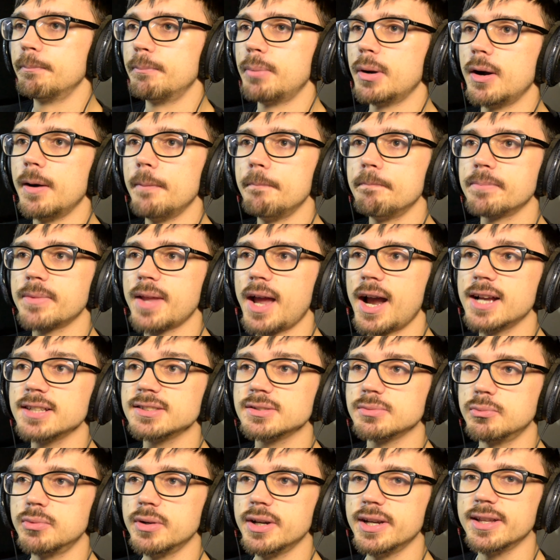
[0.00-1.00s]
But
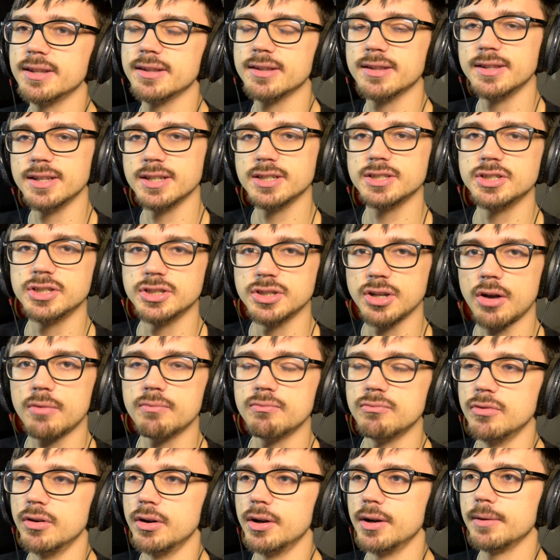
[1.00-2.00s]
as with this
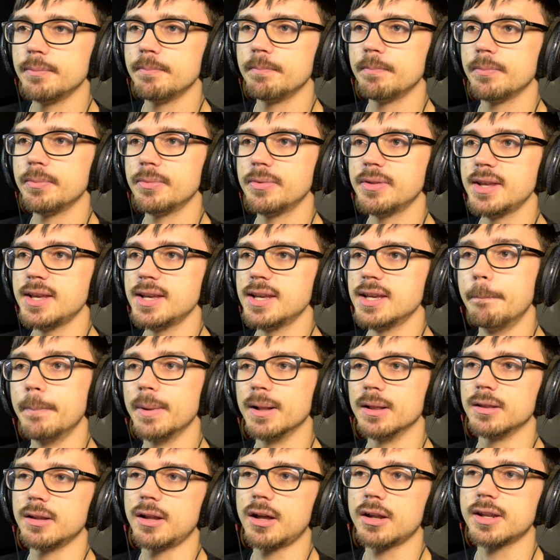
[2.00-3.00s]
genre, the
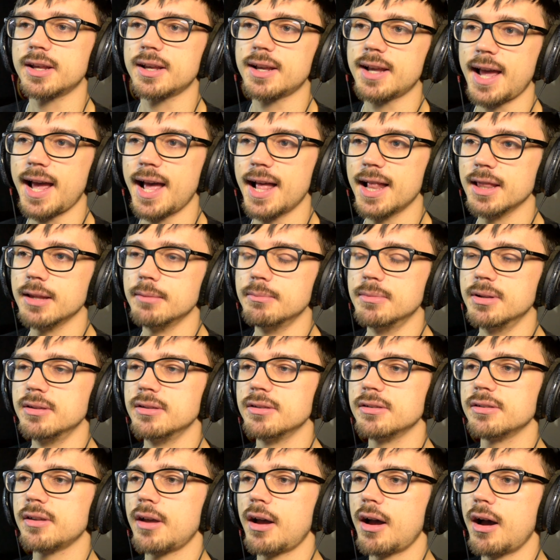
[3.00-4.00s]
melodic
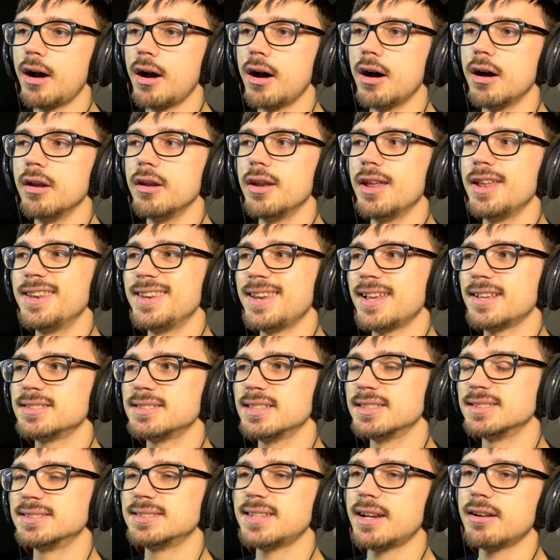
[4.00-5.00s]
elements aren't
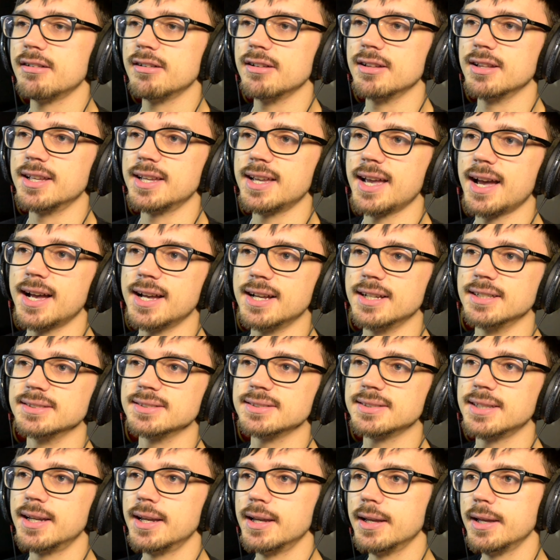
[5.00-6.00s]
necessarily
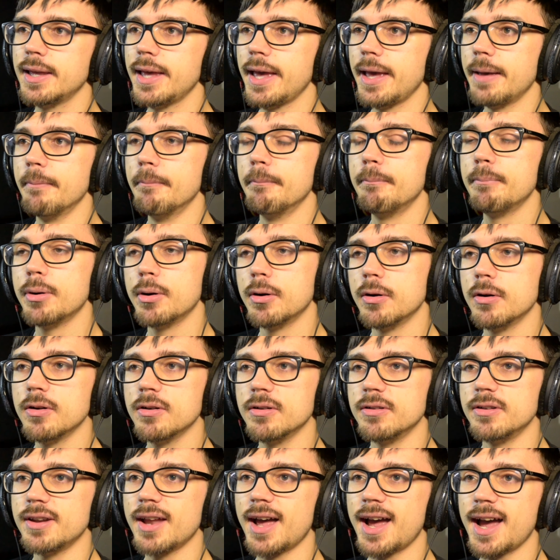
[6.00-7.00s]
as
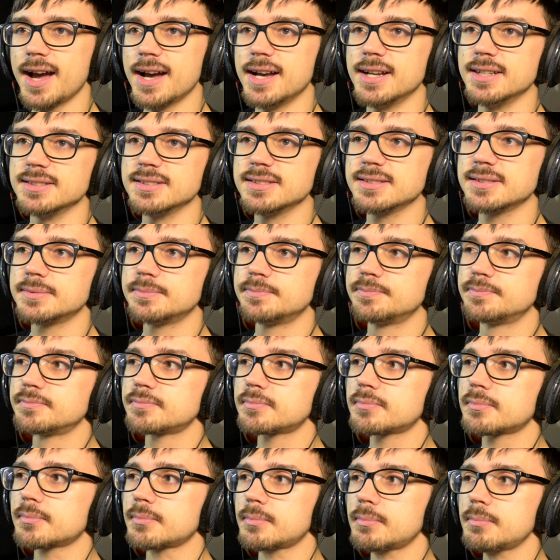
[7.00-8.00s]
important as
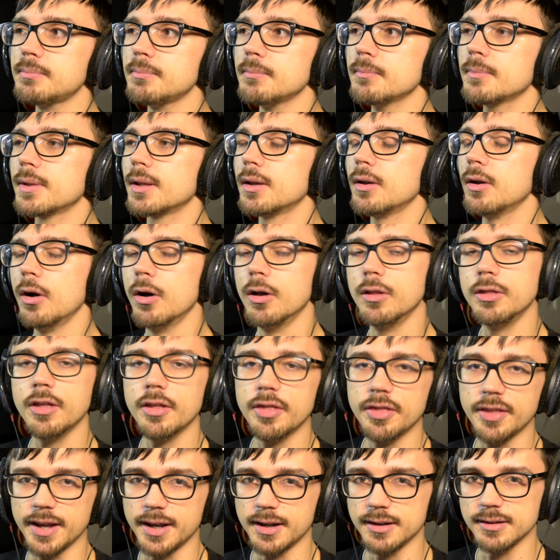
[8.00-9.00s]
other
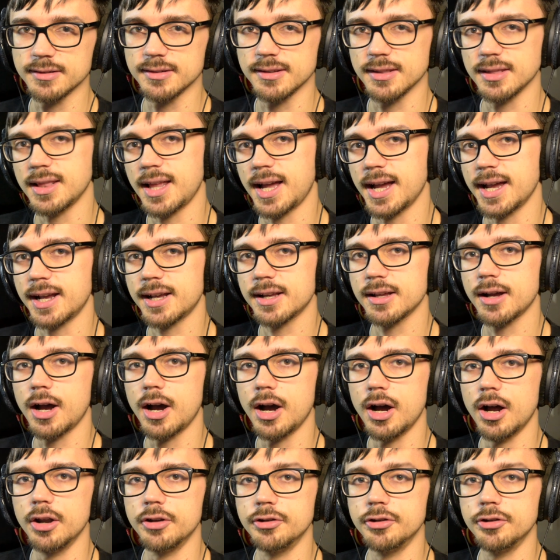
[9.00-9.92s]
things like our